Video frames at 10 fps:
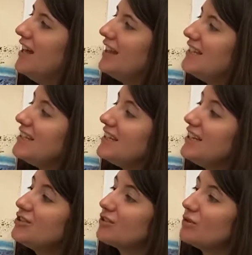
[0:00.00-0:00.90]
The
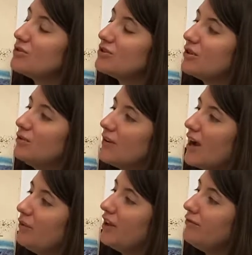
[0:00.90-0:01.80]
seeds grow so
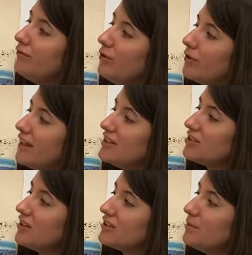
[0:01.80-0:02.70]
round and full, they
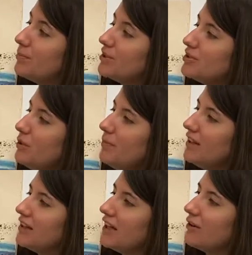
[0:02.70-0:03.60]
start to burst open
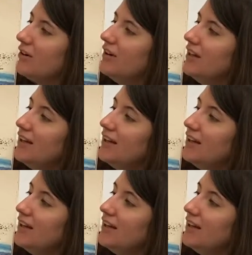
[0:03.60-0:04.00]
a little.